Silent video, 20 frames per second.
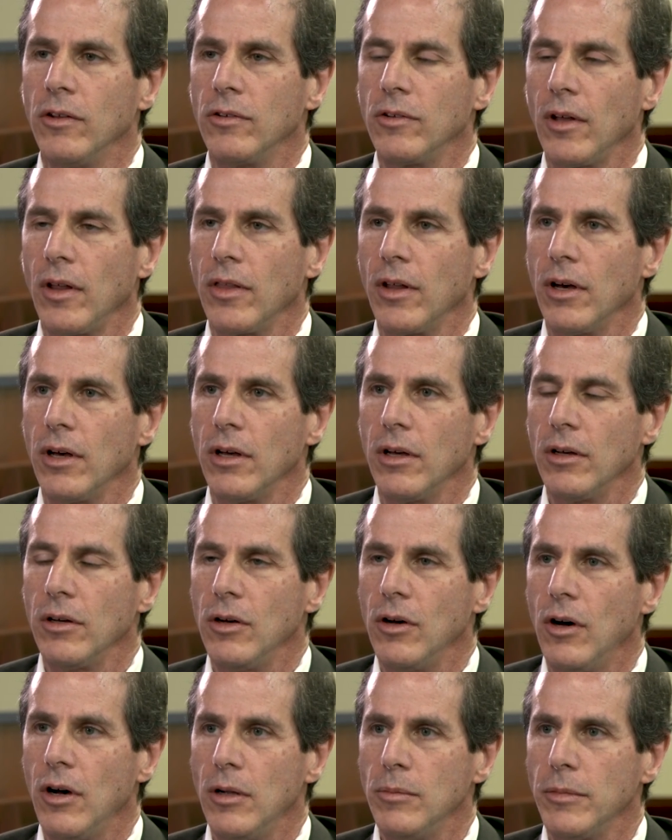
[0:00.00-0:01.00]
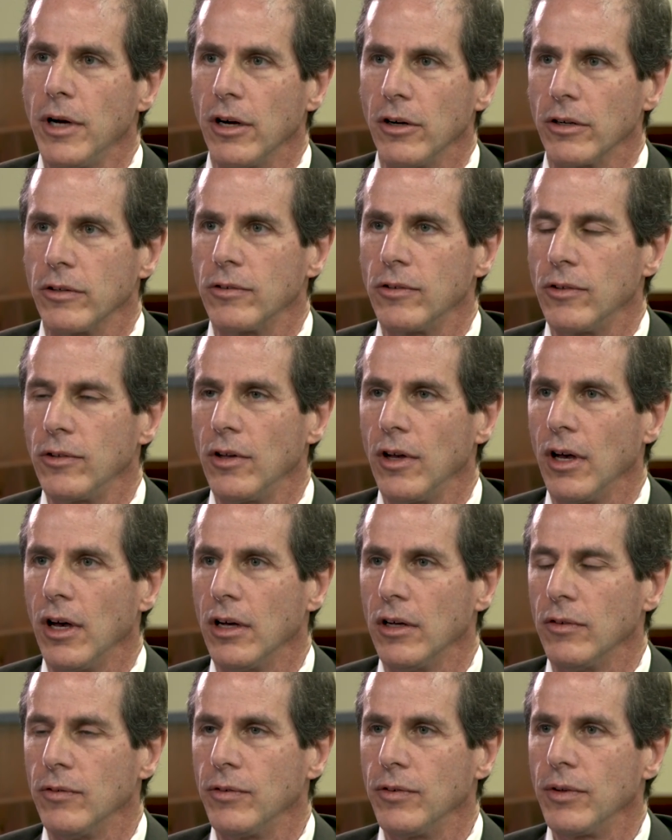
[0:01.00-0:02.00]
So the hallmarks
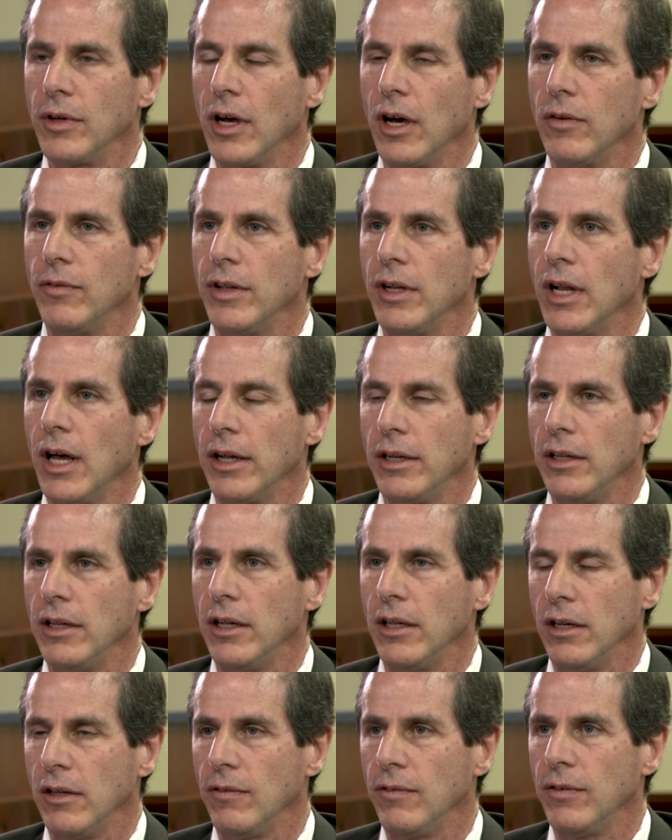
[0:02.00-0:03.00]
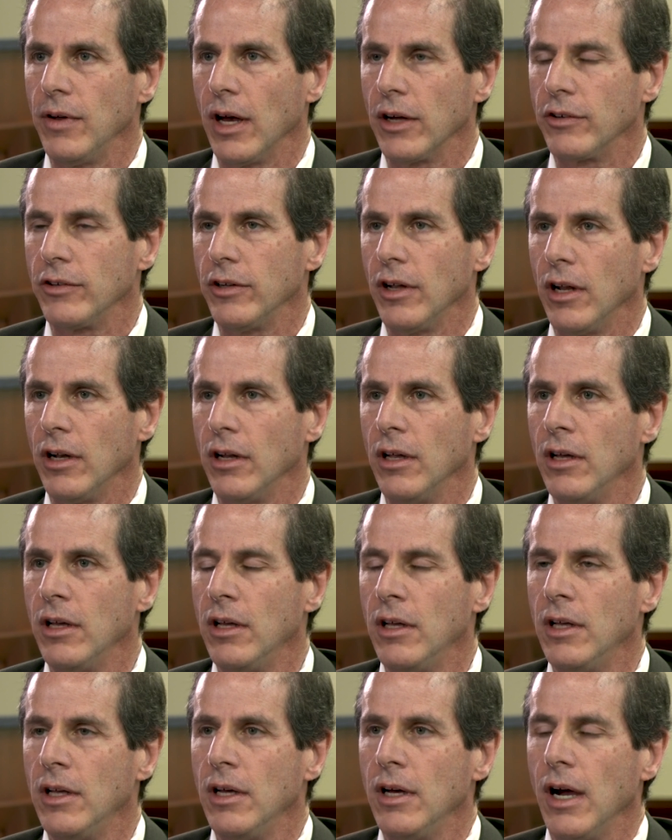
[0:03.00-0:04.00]
of COVID-19 infection
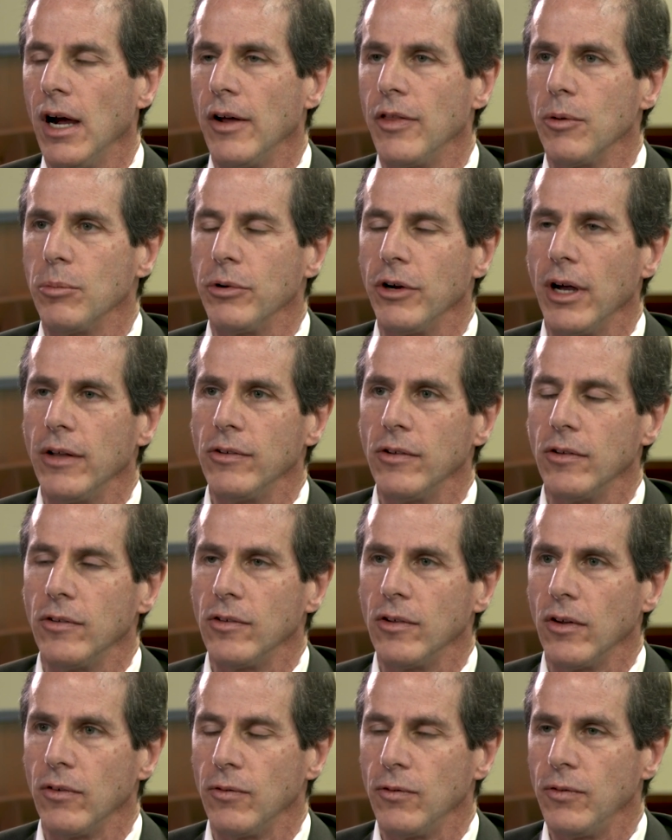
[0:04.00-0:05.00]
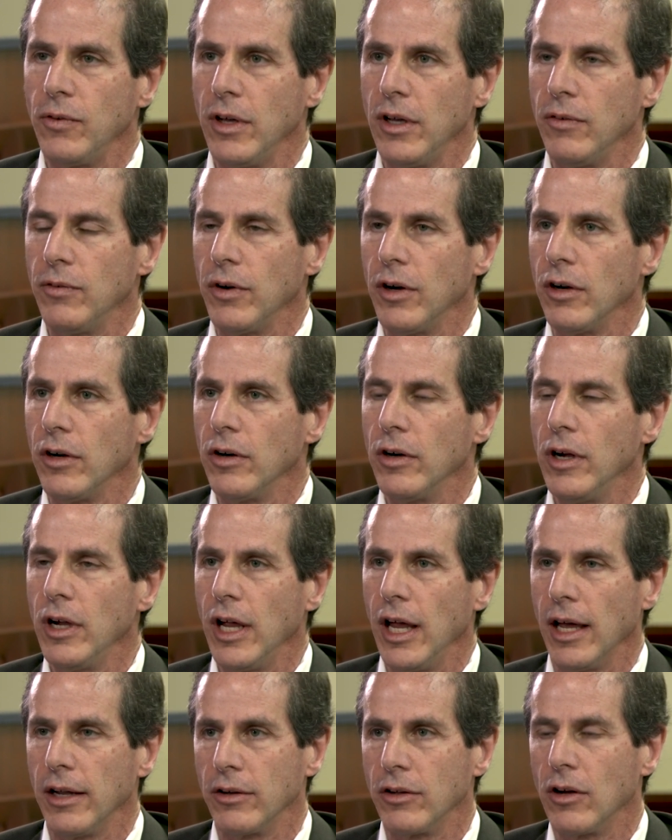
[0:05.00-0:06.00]
are the presence of fever
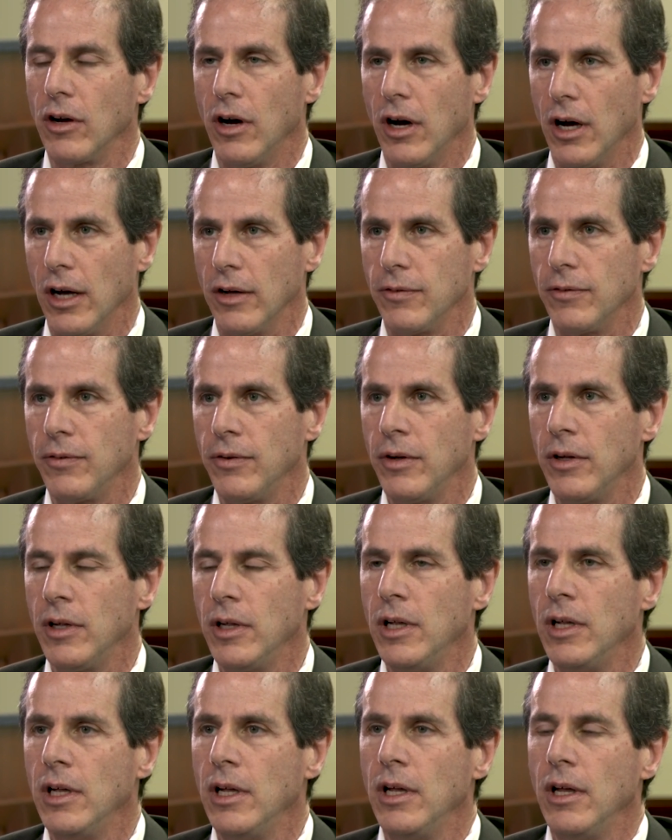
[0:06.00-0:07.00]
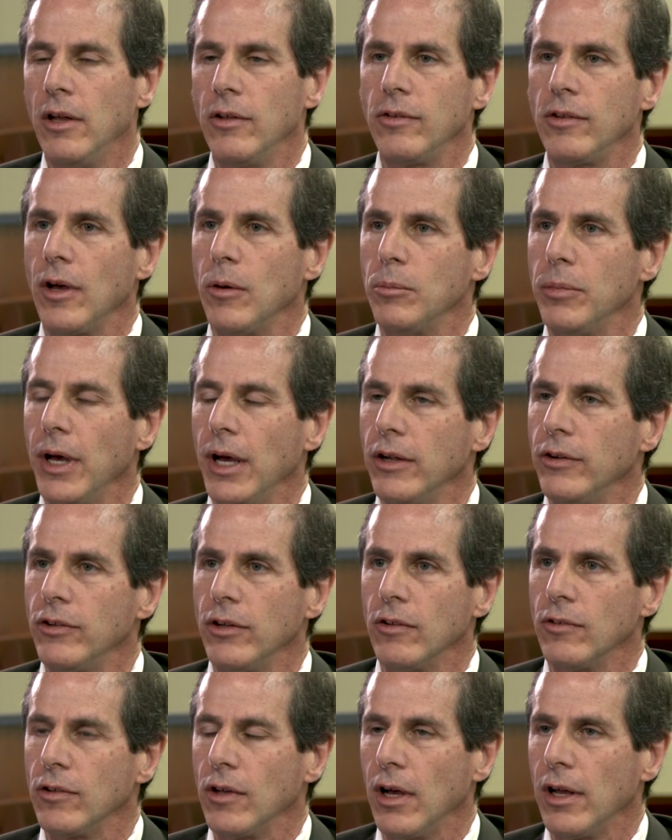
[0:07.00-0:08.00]
and cough. Some
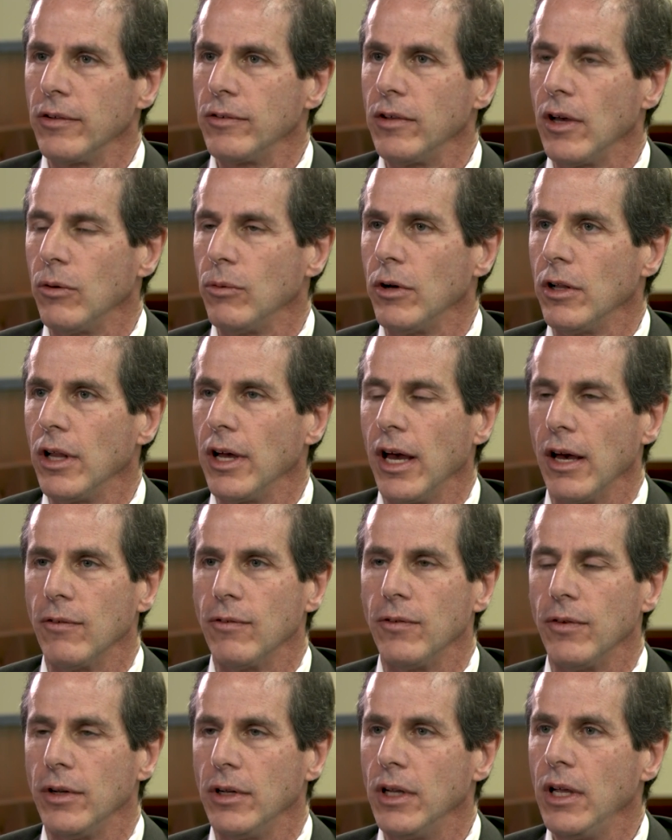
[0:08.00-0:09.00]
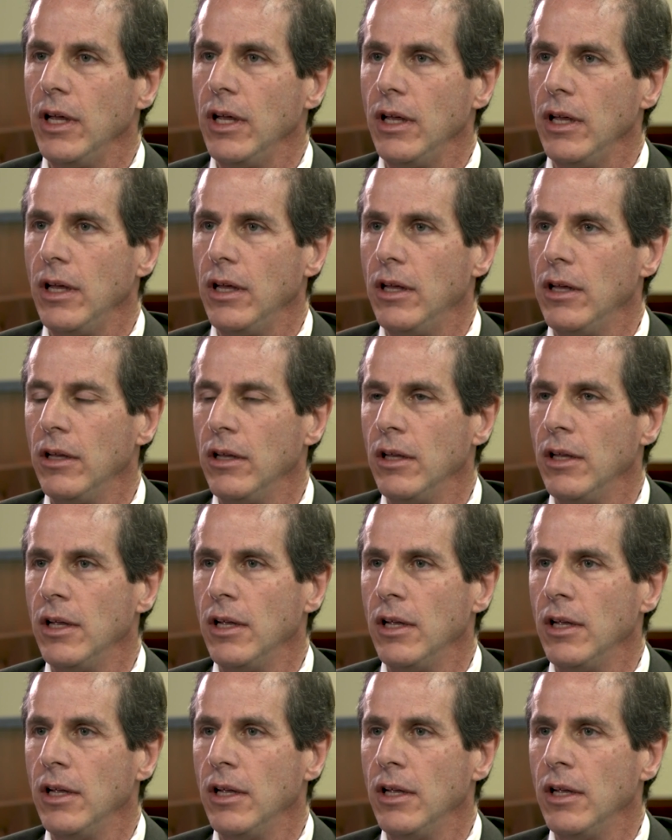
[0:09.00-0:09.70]
patients also will have fatigue,